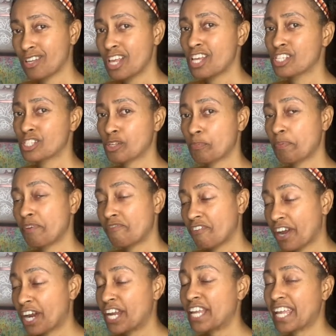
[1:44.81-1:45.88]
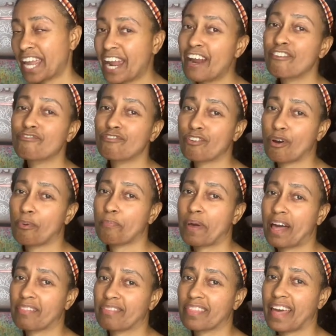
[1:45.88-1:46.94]
So be very careful
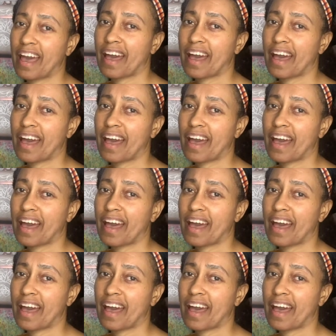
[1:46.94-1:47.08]
about that.